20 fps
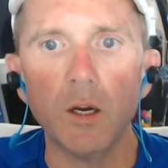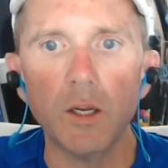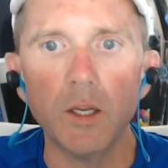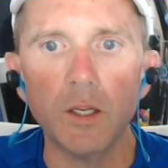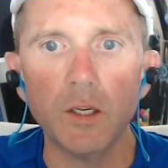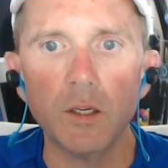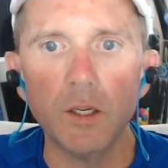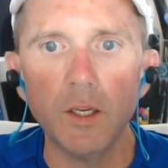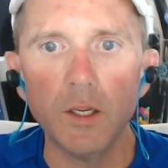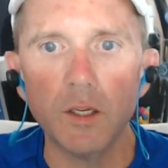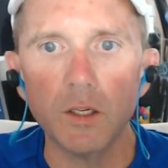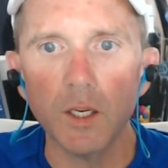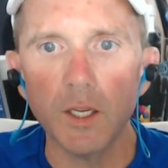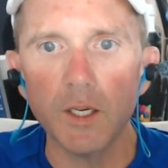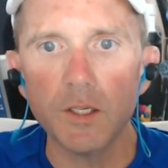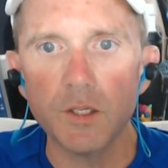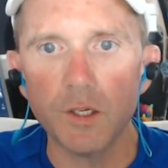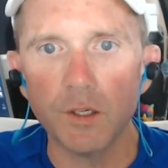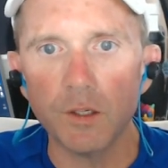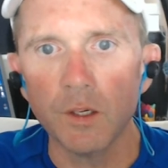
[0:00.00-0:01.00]
in
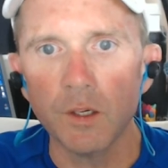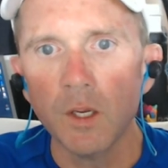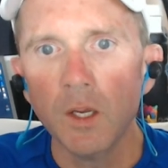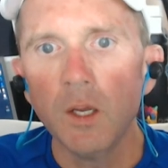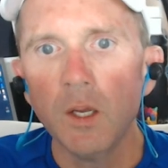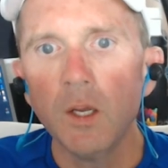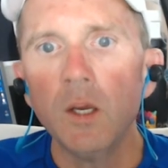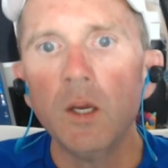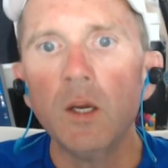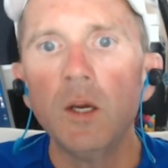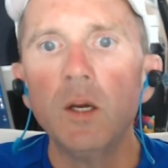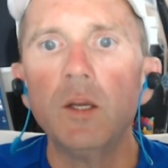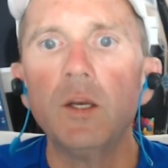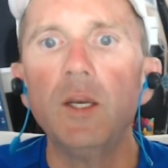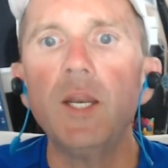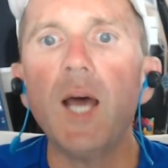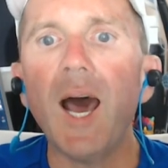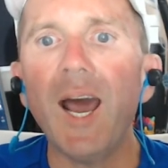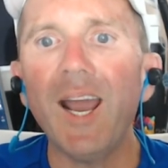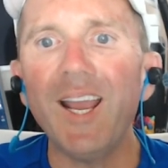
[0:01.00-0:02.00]
LinkedIn.
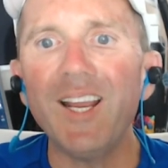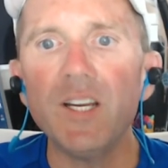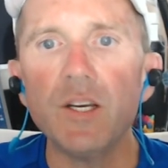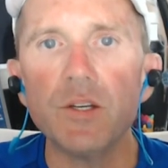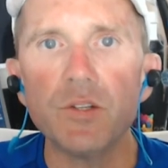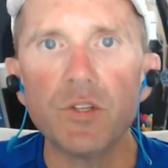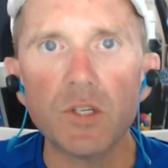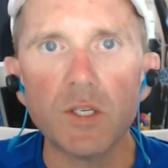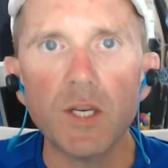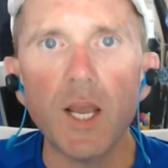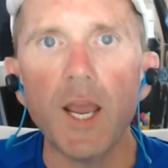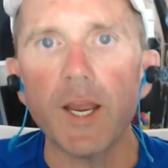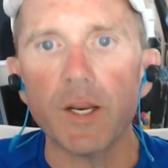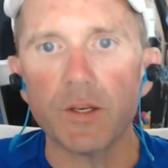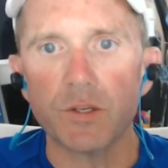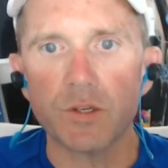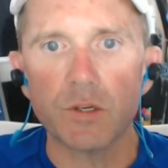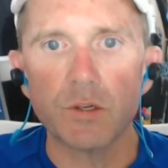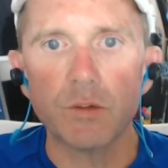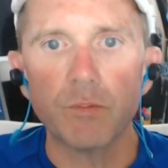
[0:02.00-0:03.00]
Nine
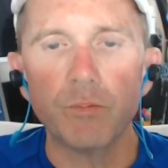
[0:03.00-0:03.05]
states